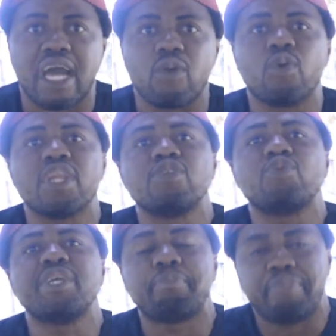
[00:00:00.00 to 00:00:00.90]
I will only
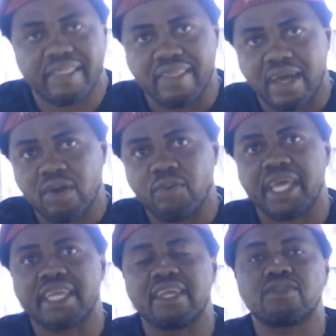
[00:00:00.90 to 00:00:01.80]
do it better when
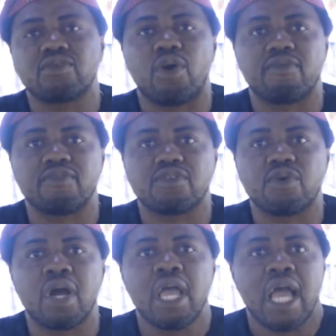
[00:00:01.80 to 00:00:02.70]
I get into office.
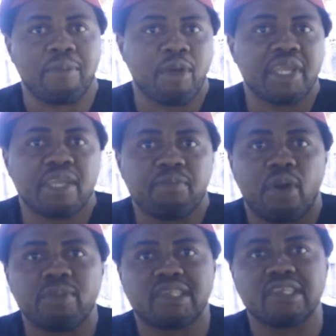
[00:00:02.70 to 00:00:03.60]
So I'm not making
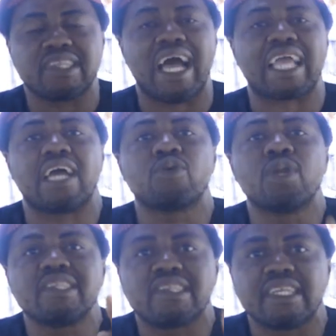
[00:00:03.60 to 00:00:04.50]
promises. I can
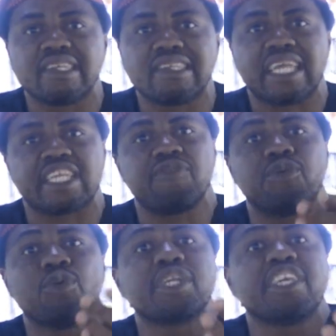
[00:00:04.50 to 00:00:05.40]
only say this, that
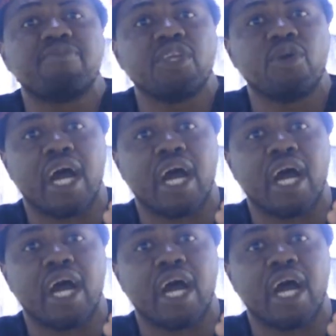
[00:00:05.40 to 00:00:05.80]
if you would give me your